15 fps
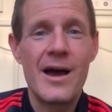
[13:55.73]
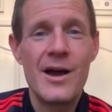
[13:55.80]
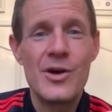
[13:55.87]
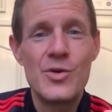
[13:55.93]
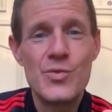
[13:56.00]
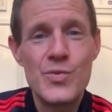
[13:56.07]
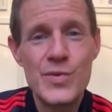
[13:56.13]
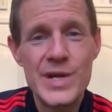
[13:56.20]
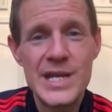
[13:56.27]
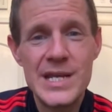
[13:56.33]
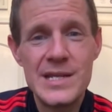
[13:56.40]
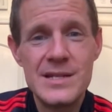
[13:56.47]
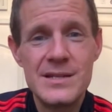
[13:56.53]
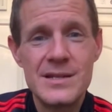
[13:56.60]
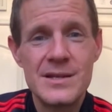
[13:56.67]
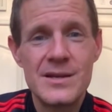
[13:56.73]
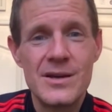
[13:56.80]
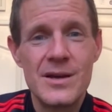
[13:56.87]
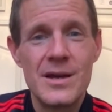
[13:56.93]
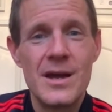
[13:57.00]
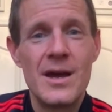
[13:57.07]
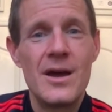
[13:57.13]
read
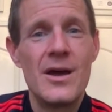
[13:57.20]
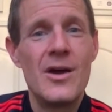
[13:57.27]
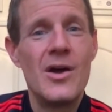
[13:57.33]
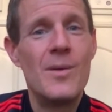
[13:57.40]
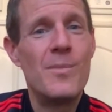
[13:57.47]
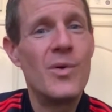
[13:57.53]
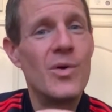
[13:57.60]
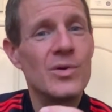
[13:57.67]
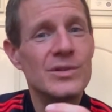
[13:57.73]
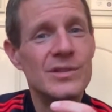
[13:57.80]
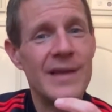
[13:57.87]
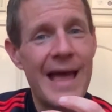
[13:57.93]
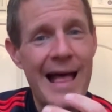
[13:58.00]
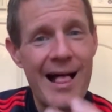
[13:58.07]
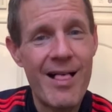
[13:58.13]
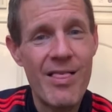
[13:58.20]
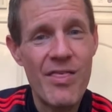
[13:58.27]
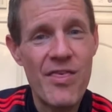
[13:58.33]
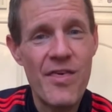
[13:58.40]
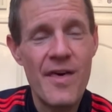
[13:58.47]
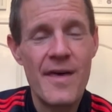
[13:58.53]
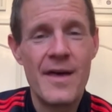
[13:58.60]
about
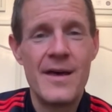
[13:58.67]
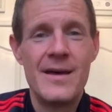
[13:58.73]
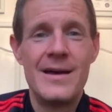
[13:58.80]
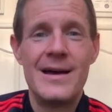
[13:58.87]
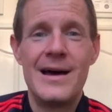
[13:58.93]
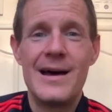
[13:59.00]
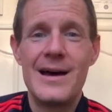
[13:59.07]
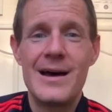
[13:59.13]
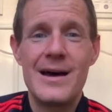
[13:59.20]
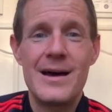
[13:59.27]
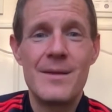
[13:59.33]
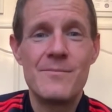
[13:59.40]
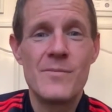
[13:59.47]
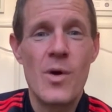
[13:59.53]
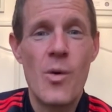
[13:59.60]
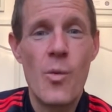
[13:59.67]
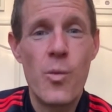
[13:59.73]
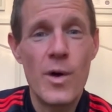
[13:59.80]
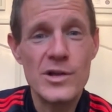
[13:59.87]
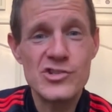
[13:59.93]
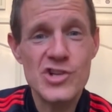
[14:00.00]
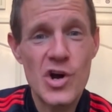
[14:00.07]
health.
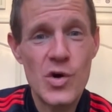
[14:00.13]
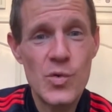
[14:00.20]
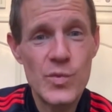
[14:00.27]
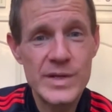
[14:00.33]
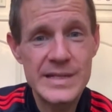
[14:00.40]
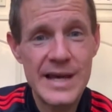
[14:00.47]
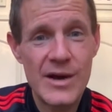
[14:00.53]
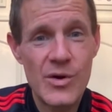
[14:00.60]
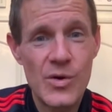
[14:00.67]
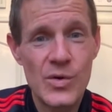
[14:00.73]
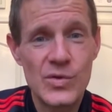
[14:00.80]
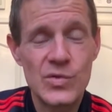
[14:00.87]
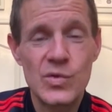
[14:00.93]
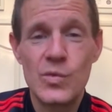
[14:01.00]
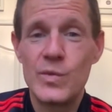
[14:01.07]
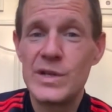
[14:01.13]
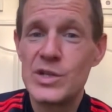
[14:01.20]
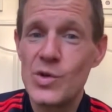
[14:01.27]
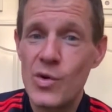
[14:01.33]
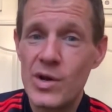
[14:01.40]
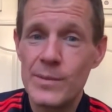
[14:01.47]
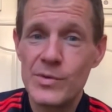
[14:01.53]
Watch our videos. We
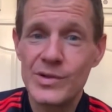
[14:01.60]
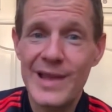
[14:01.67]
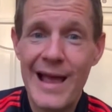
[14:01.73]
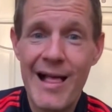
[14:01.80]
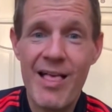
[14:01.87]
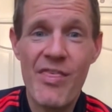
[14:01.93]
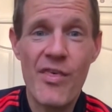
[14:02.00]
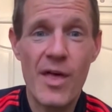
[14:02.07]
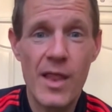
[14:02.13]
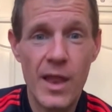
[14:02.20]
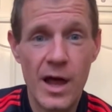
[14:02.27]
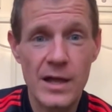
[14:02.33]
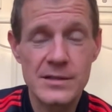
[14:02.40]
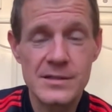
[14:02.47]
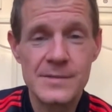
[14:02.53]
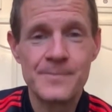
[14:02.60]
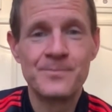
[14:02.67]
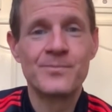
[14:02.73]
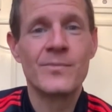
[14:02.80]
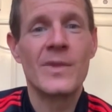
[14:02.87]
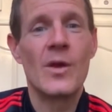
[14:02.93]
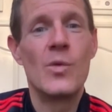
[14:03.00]
talk about health a lot.
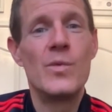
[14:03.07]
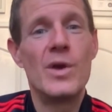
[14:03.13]
We